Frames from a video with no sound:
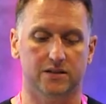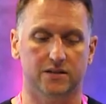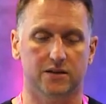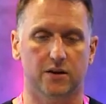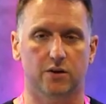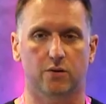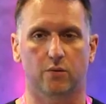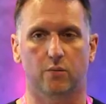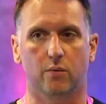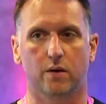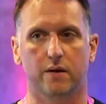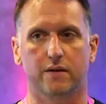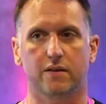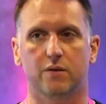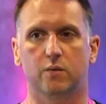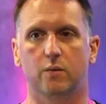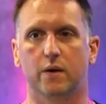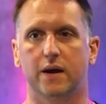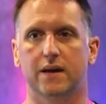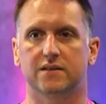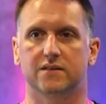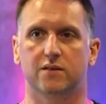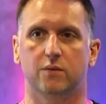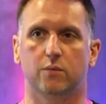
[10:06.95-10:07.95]
So one of the
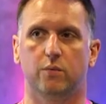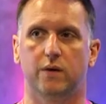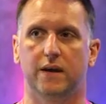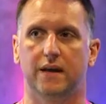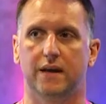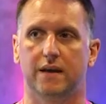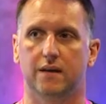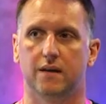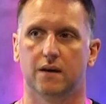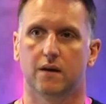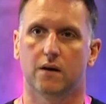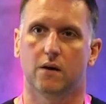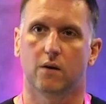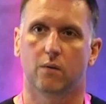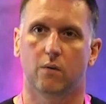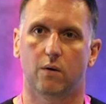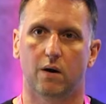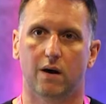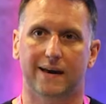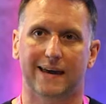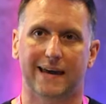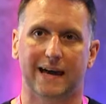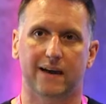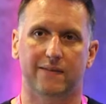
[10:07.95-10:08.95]
ways that we
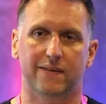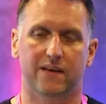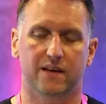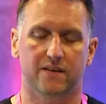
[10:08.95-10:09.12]
work out